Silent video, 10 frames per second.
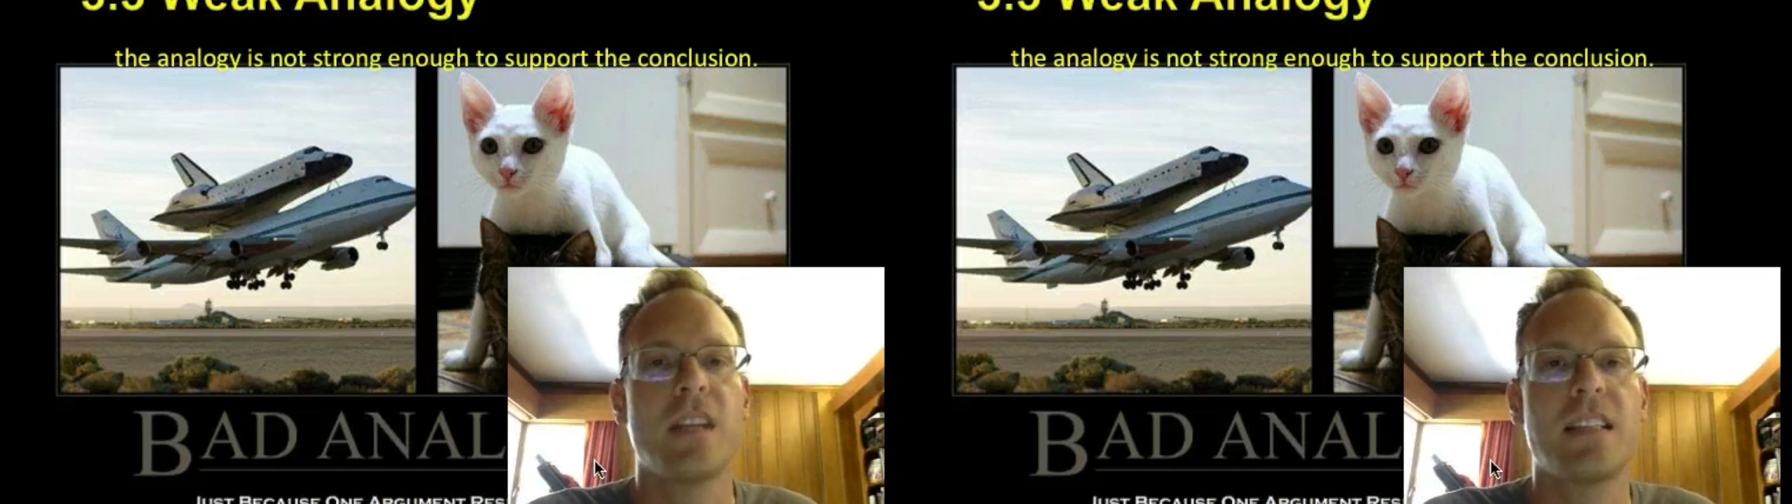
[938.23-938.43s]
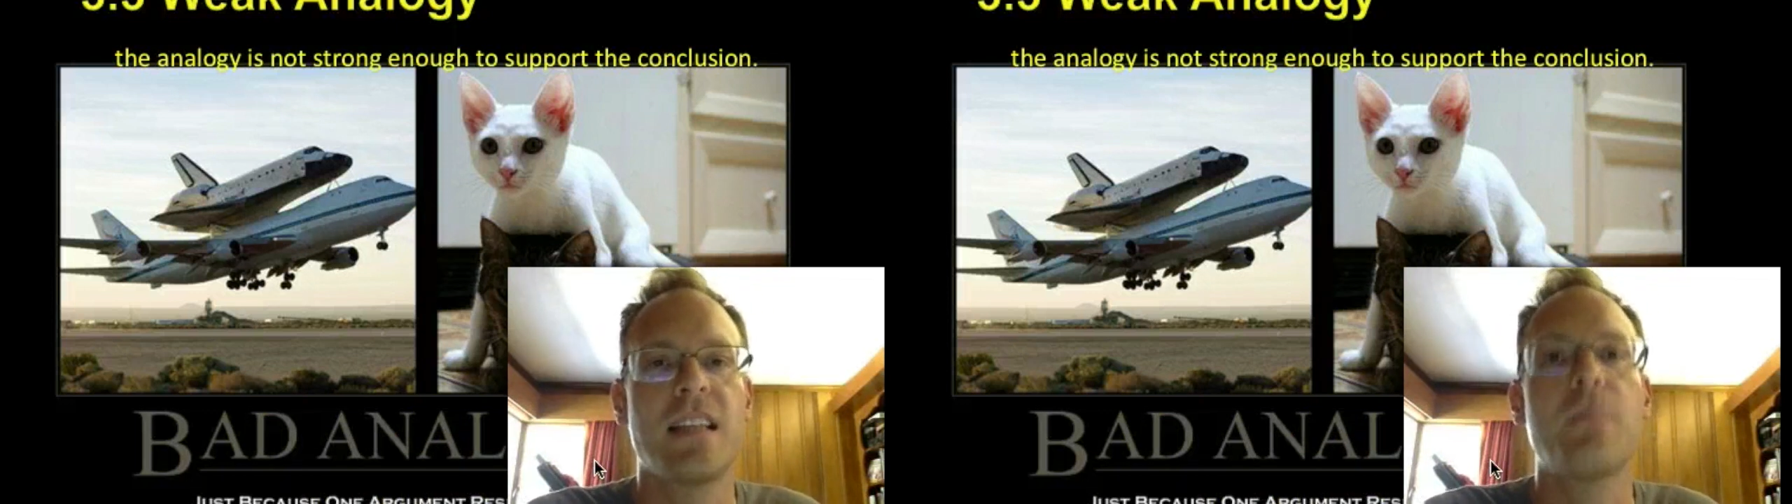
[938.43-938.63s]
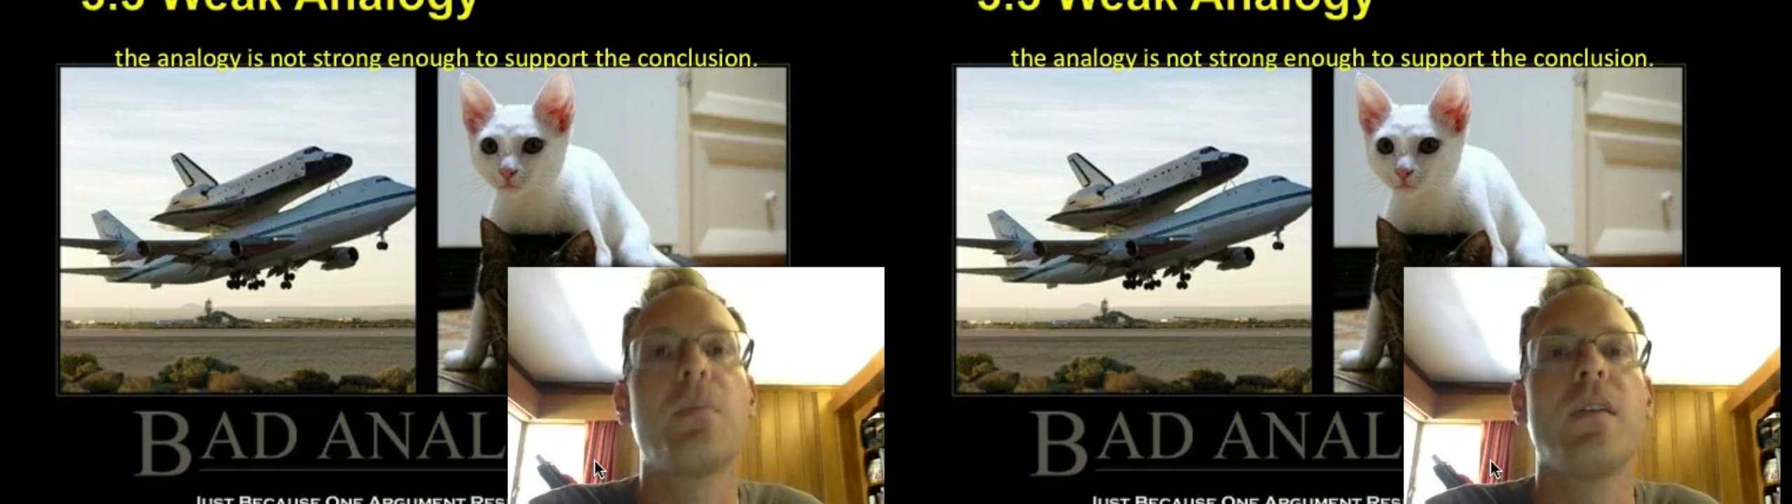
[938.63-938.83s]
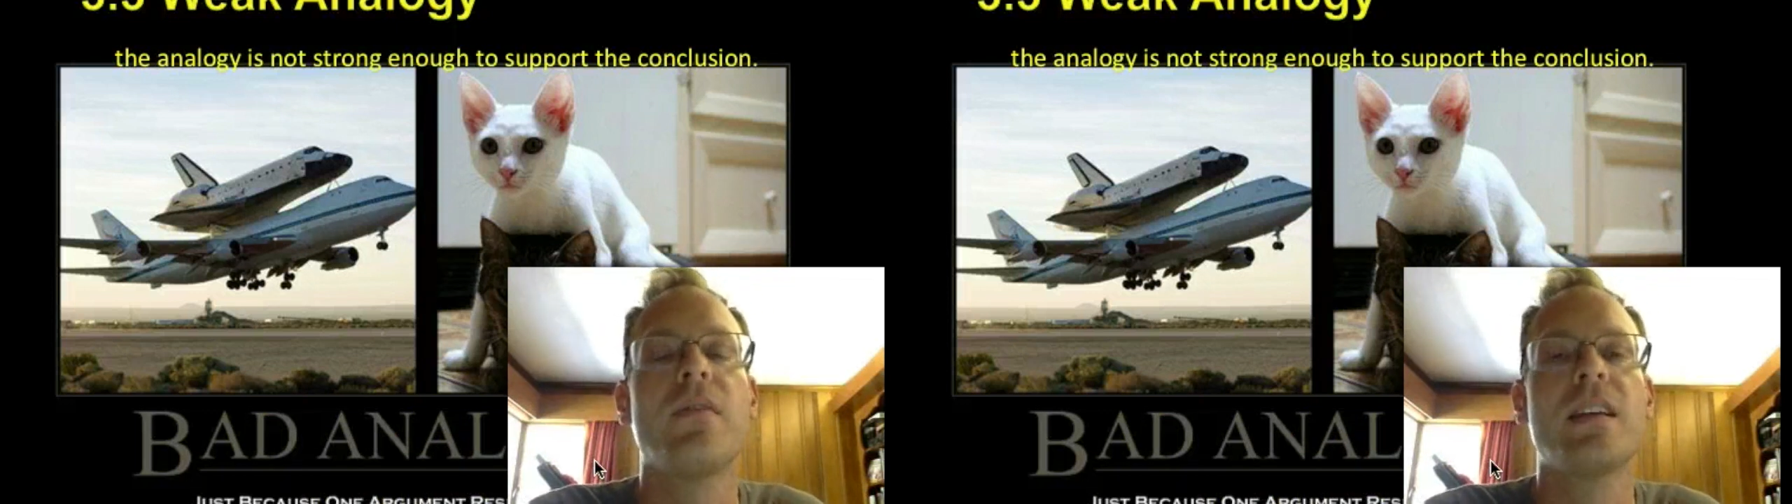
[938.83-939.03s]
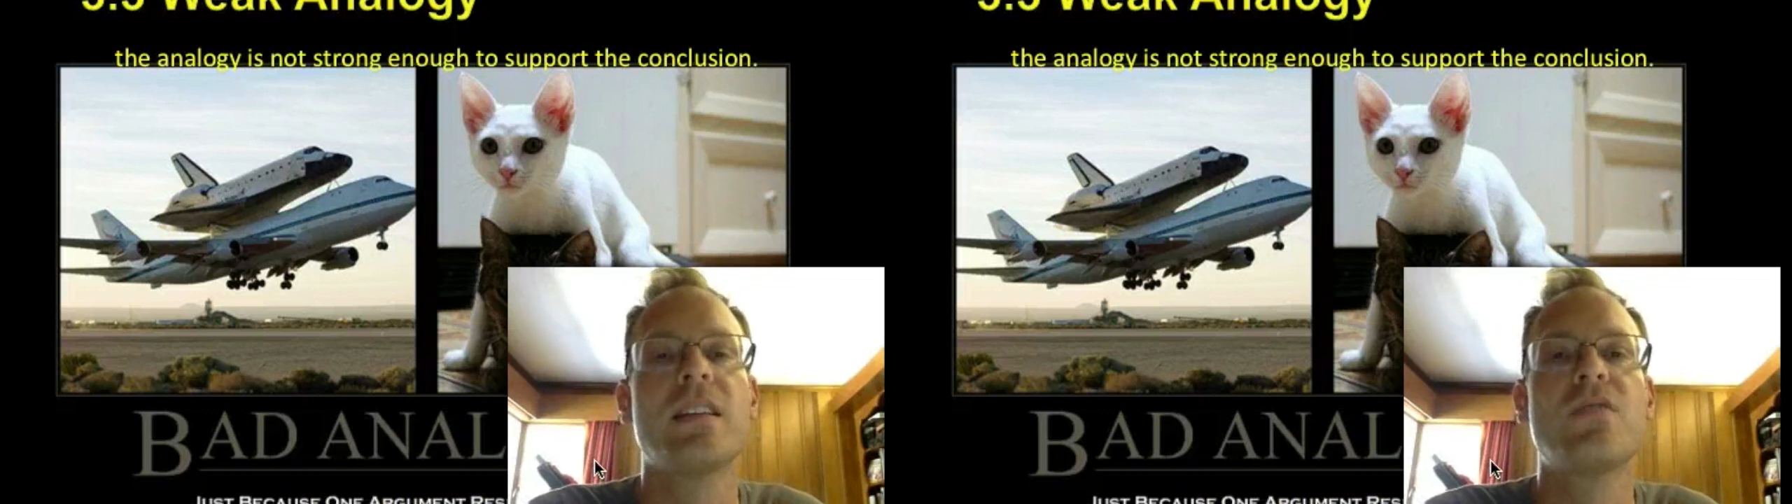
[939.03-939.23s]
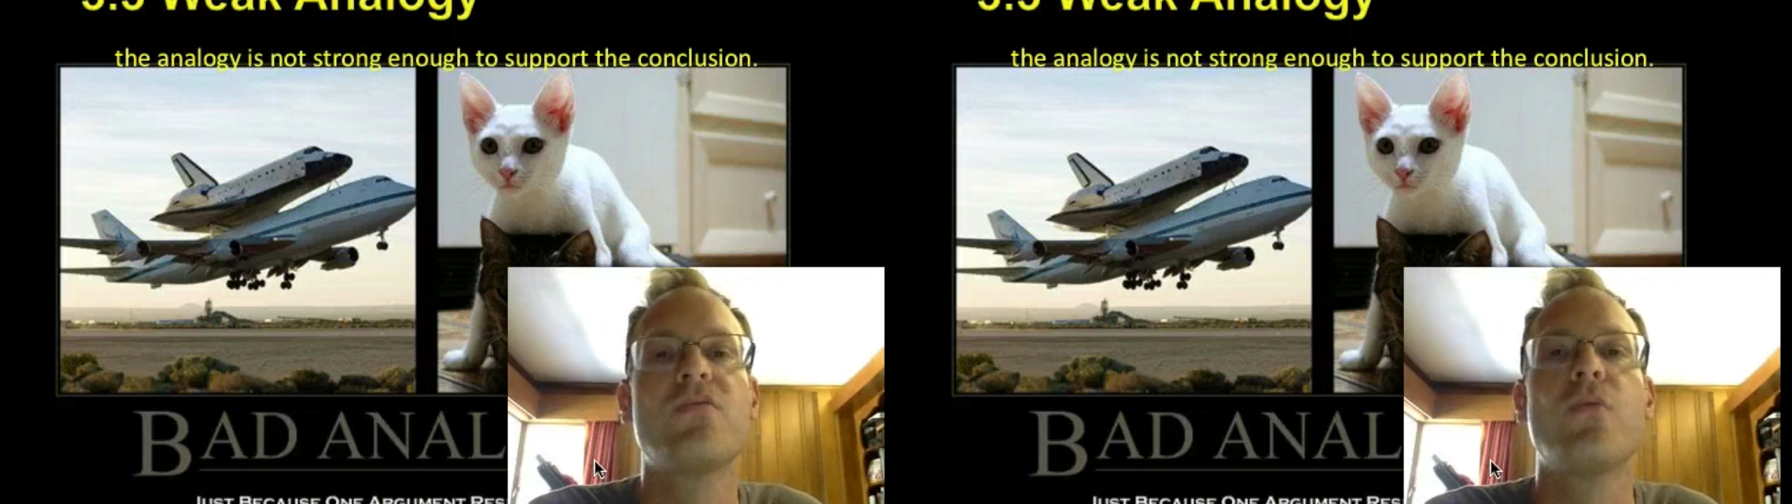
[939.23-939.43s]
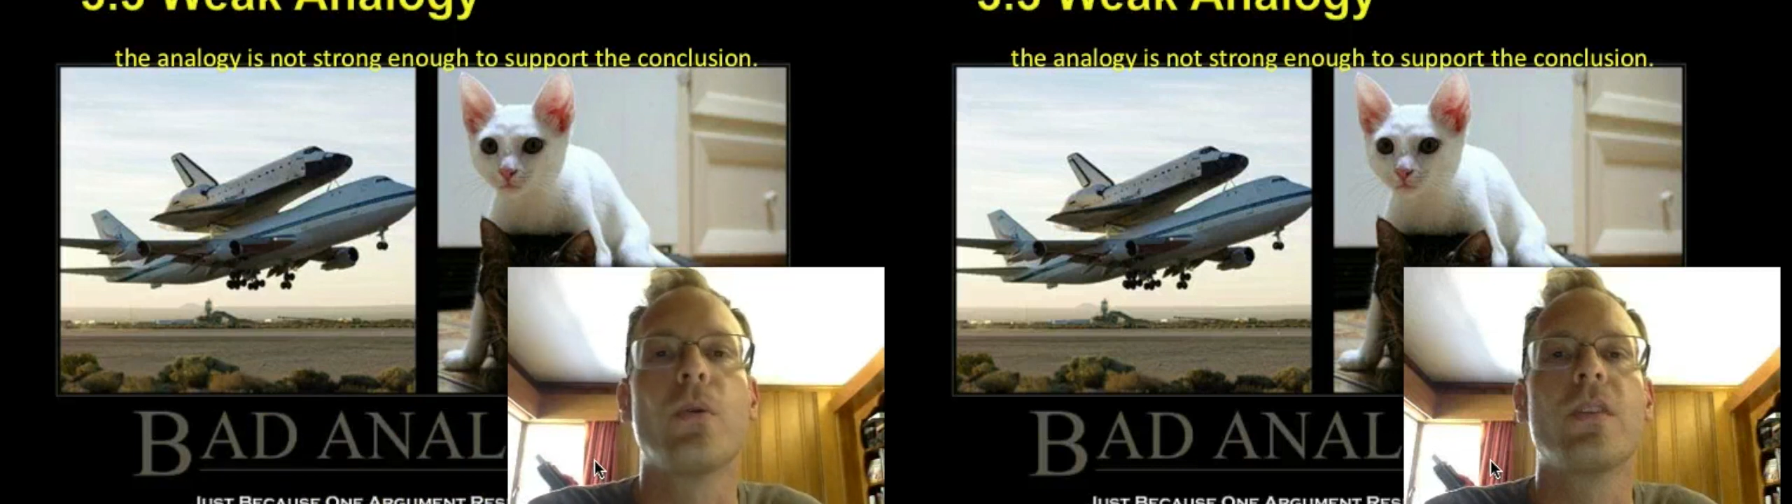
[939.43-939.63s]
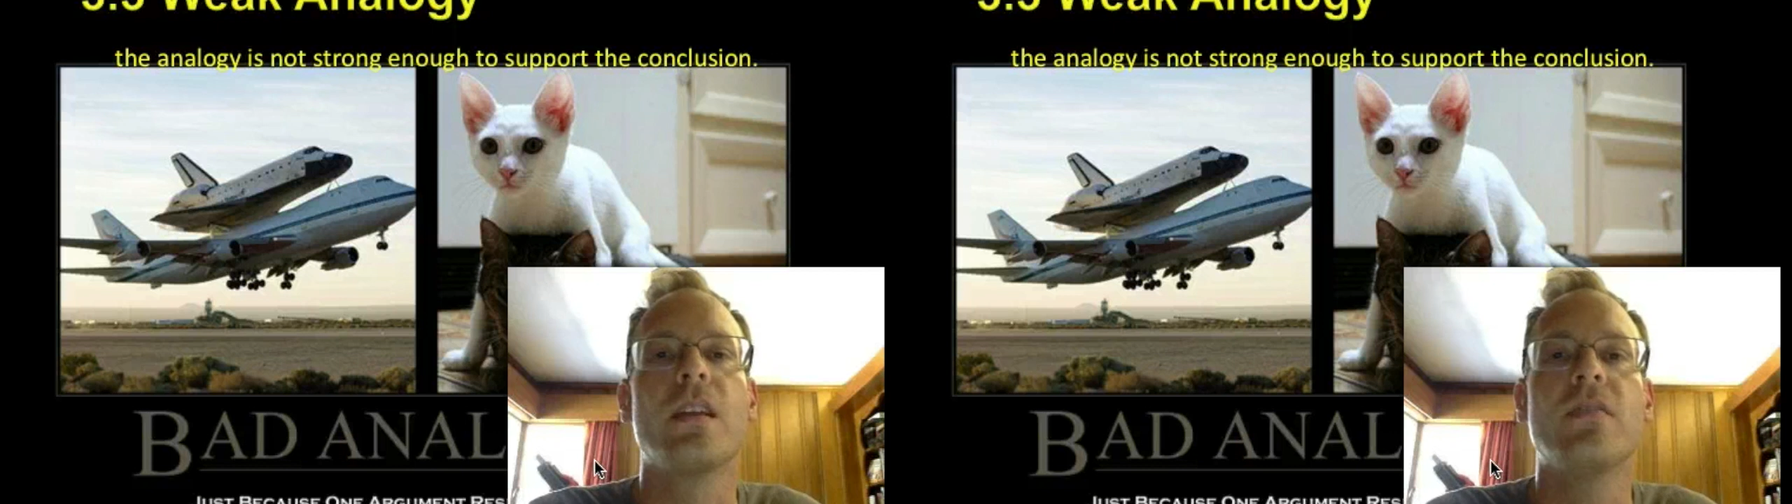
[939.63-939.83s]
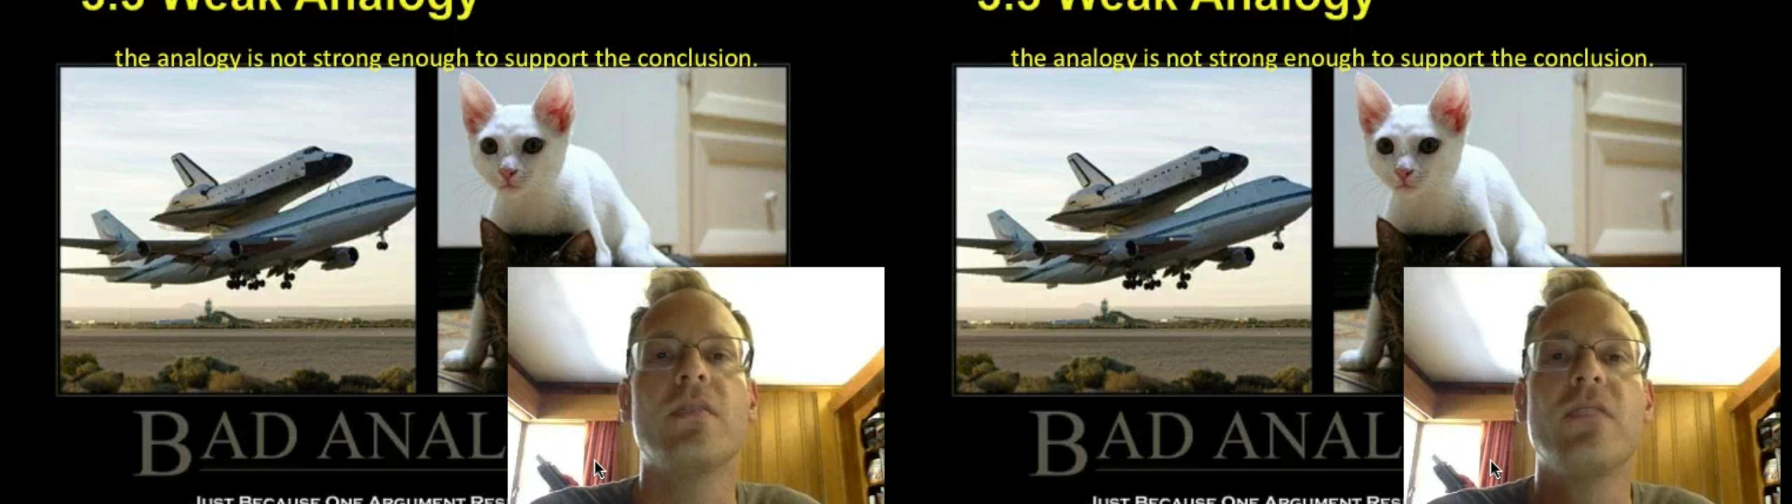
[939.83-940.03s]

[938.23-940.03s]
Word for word: example of this for the